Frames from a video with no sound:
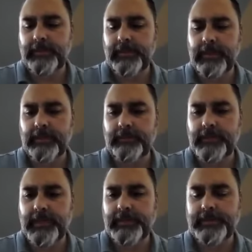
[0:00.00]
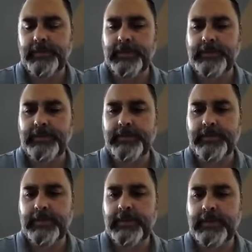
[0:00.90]
plug for next month's
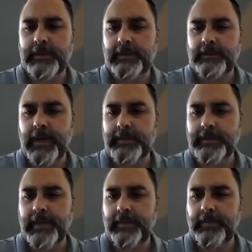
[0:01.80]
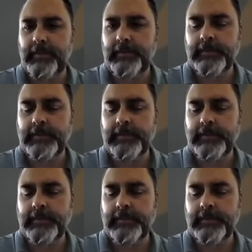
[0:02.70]
roundtable.